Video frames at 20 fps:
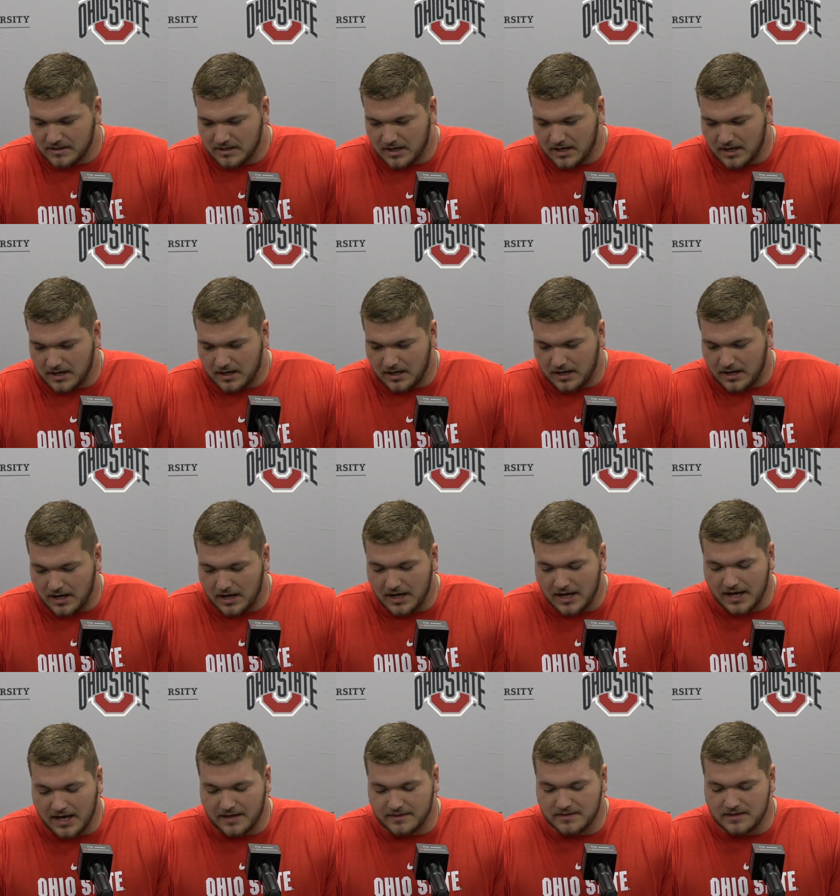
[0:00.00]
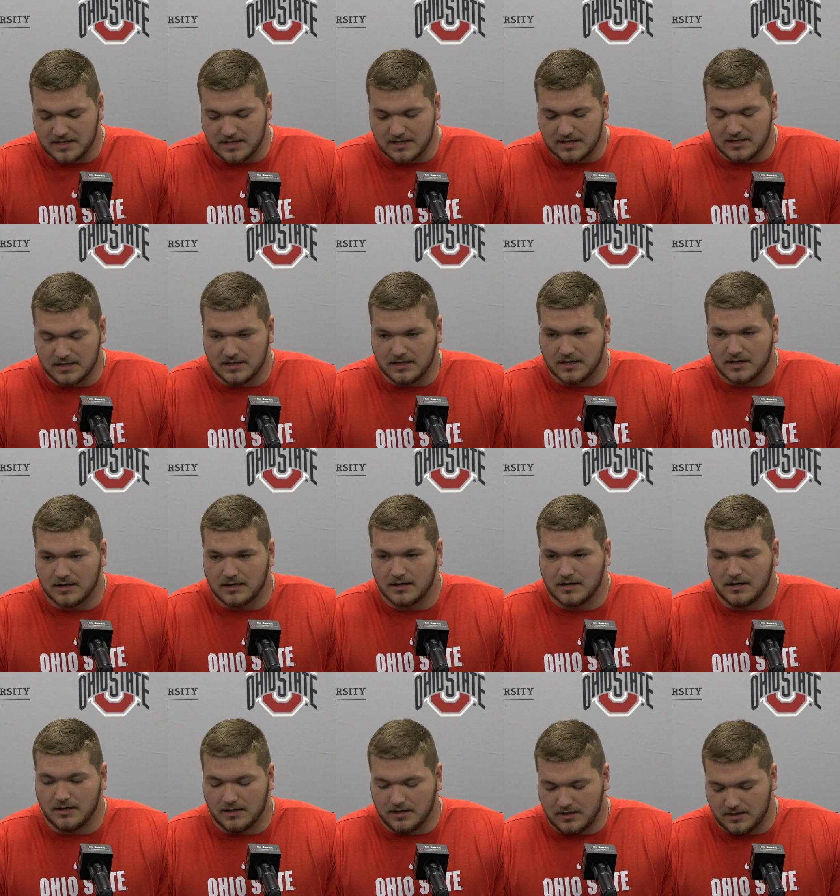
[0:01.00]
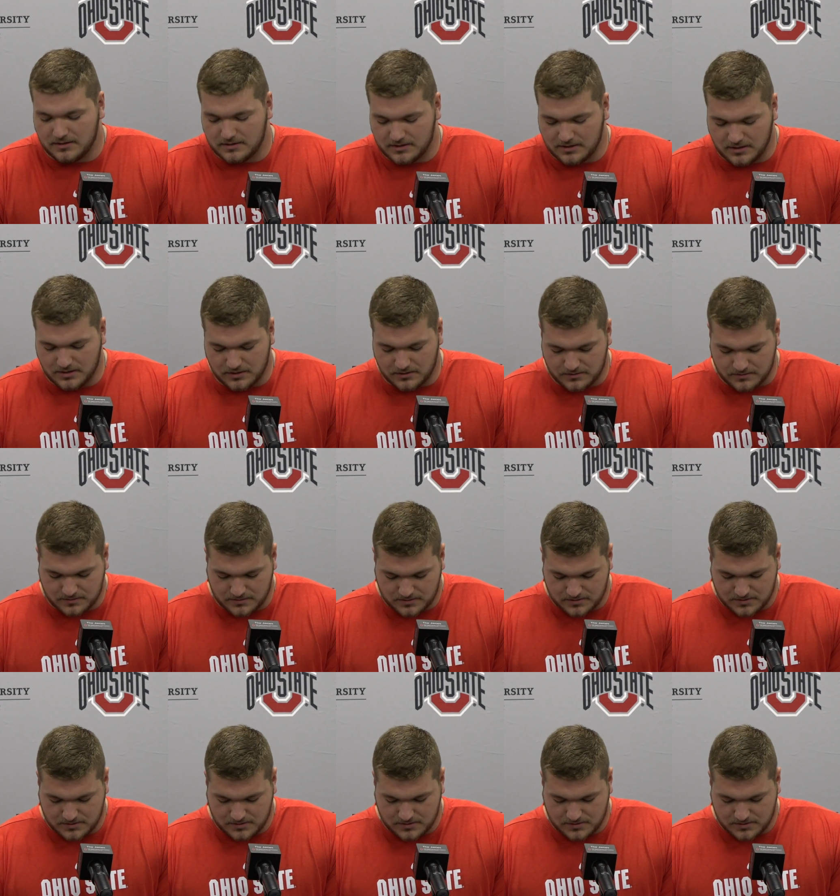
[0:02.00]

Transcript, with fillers: I had the, you know,